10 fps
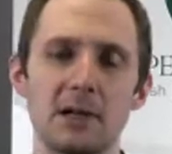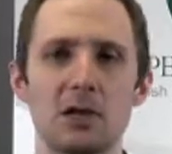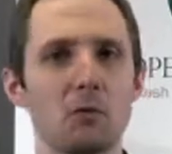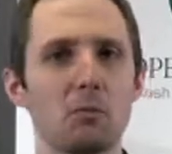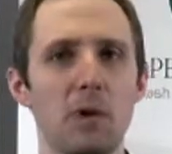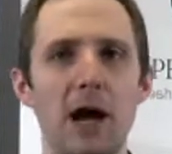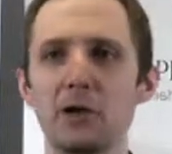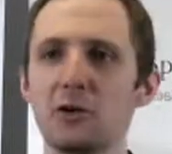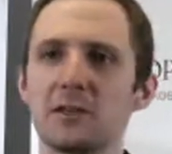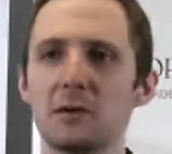how
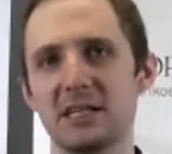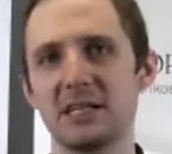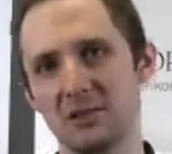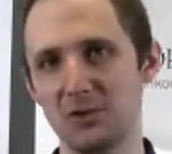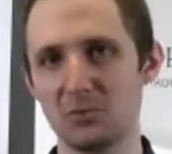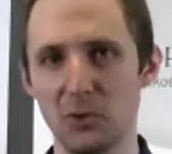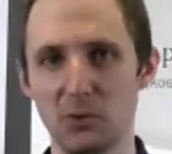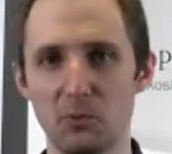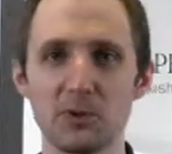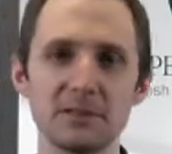do you get the best of those
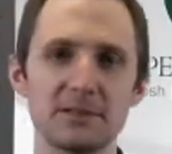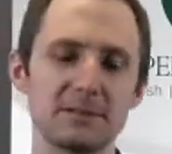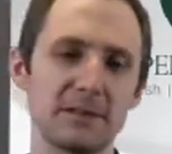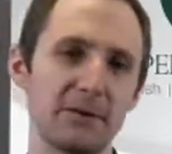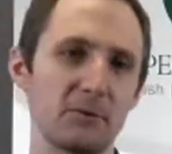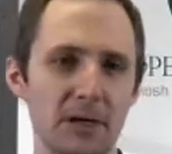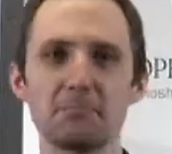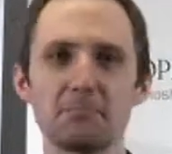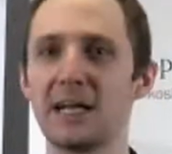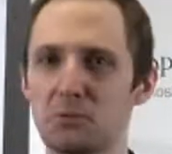both worlds?
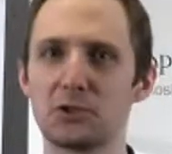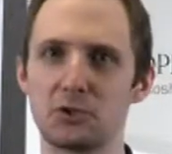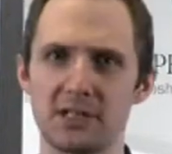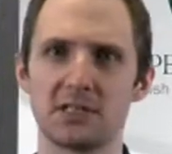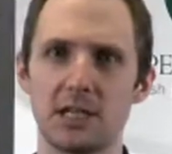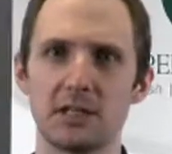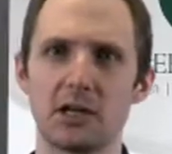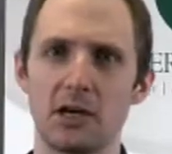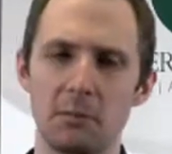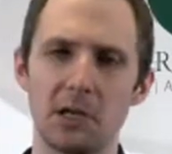Well, that's where trusts tend to
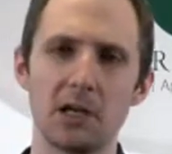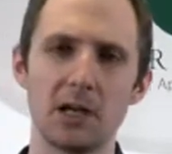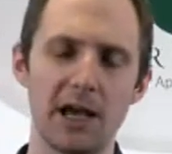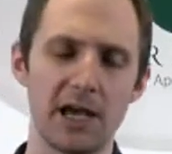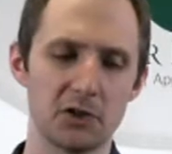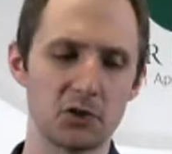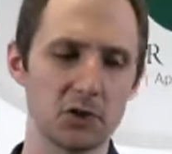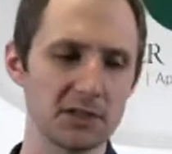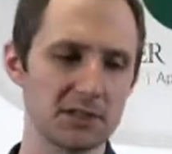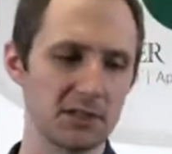come in. And
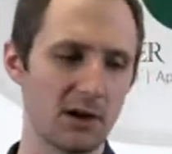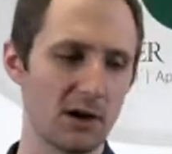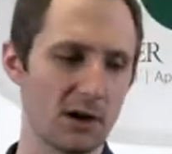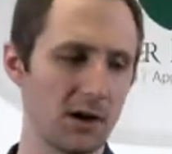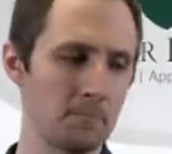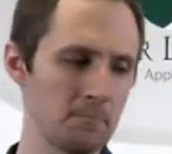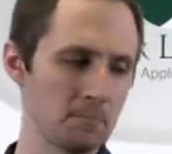trusts are,